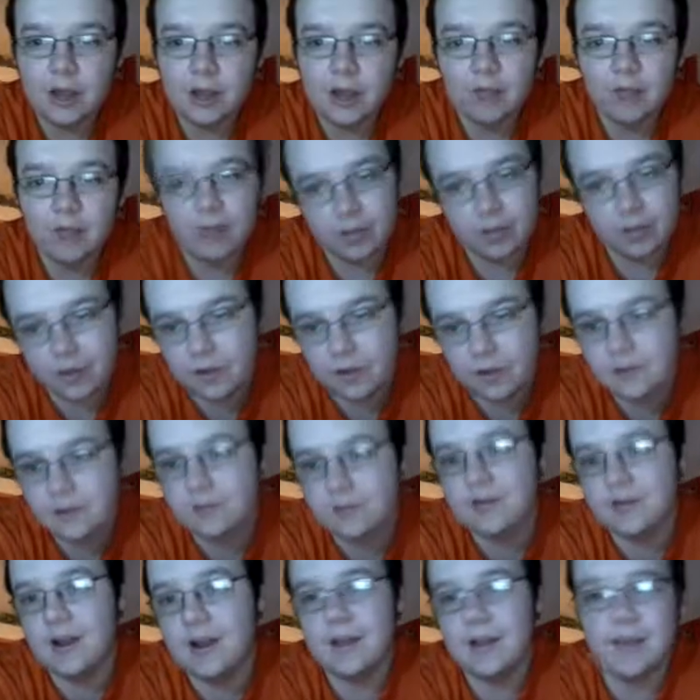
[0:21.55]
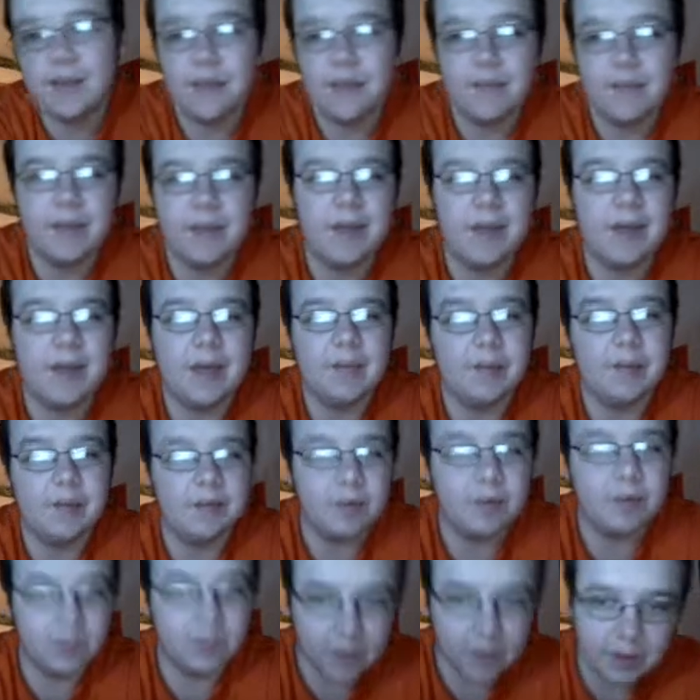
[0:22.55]
If we lose it's not that bad, but
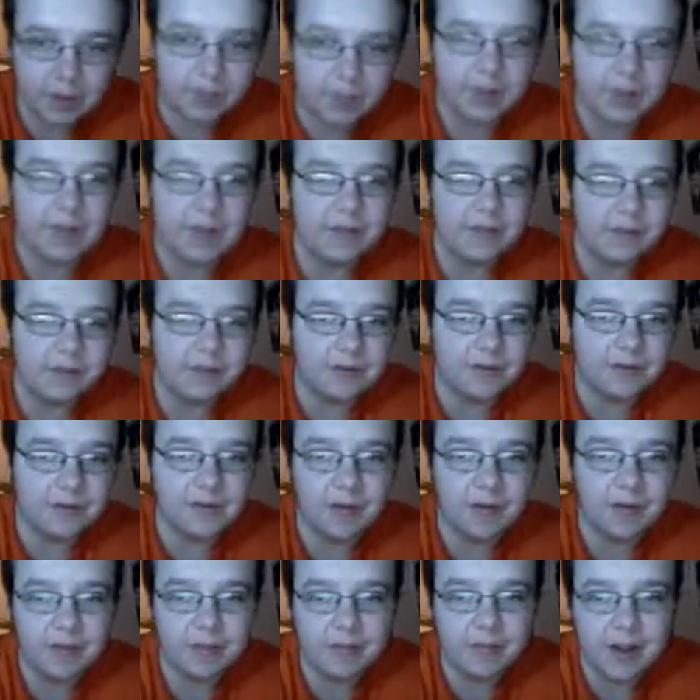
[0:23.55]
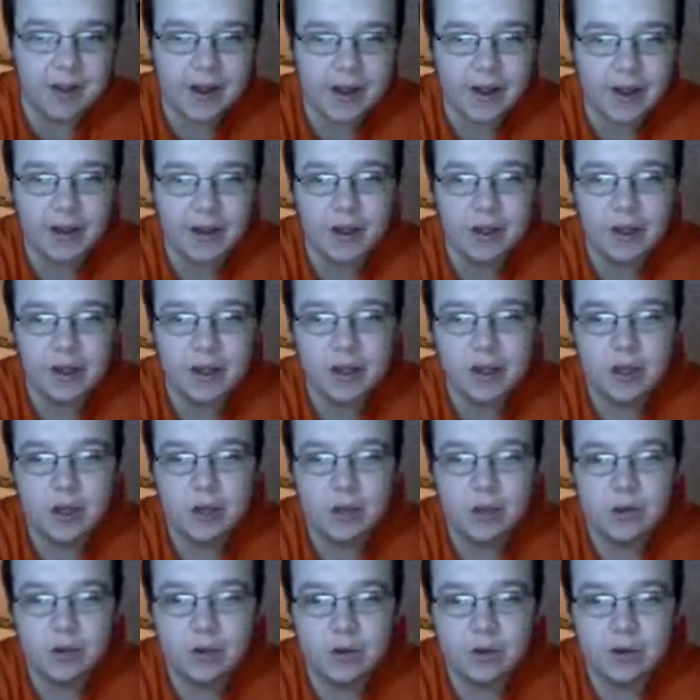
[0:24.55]
if we win we get the first round bye.
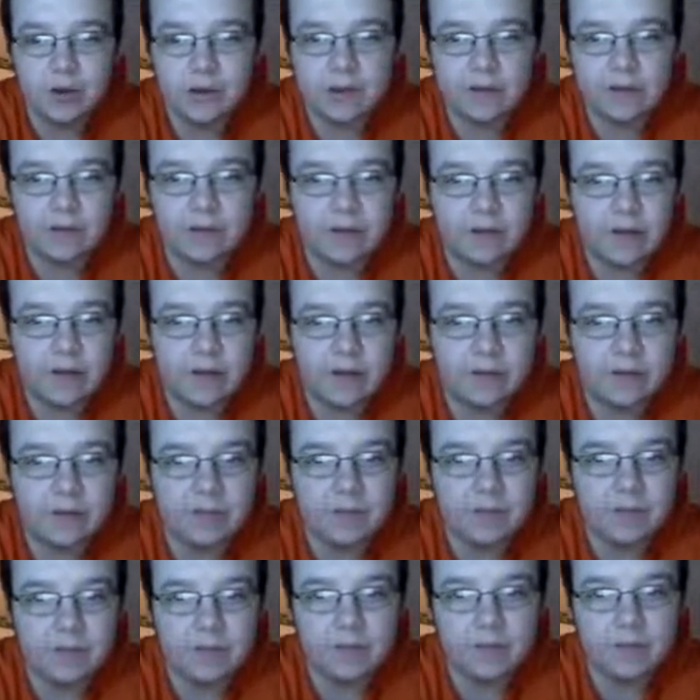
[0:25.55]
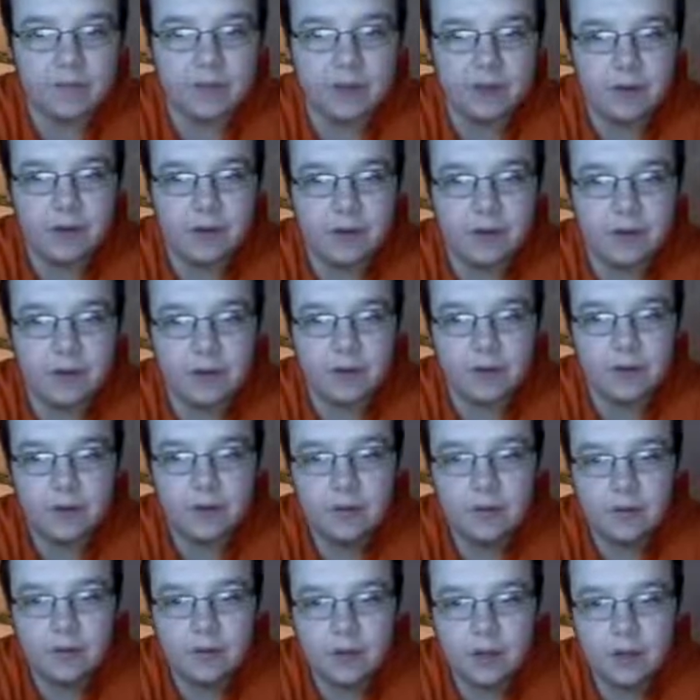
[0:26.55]
We're going to start out with the football.
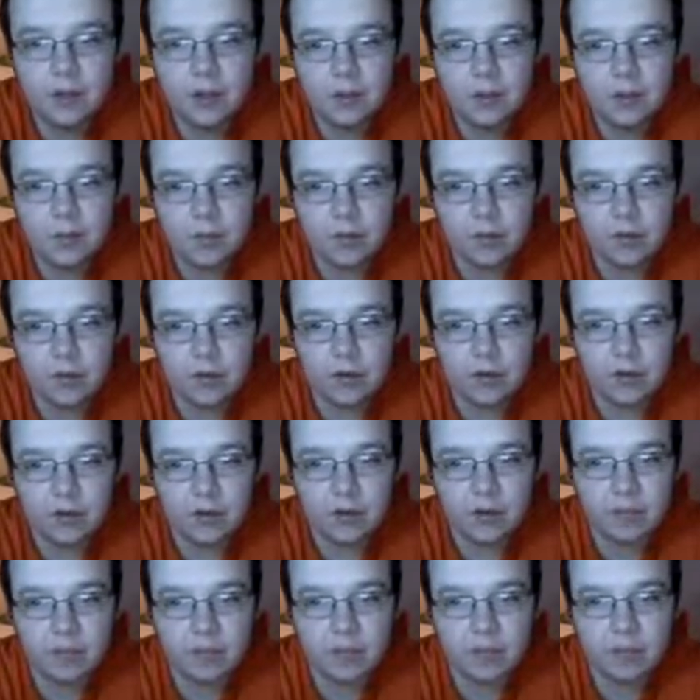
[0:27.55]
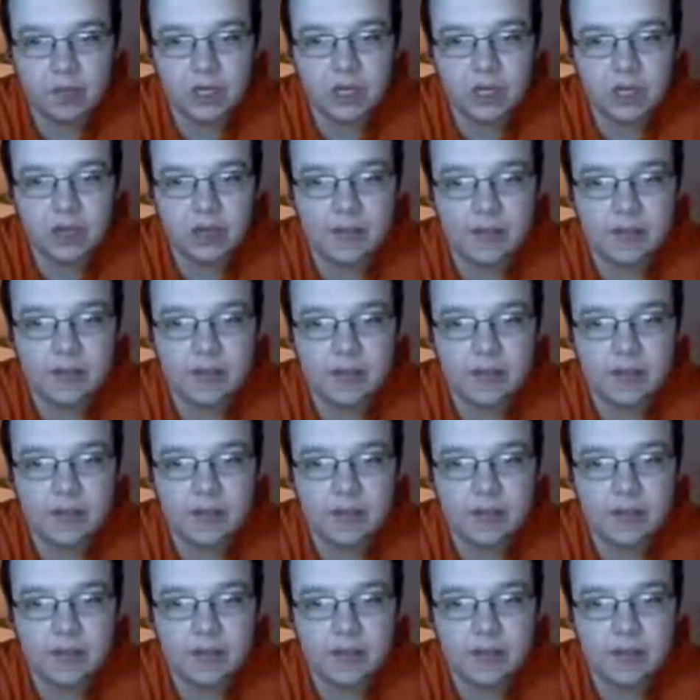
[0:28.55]
We're going to run with Marshawn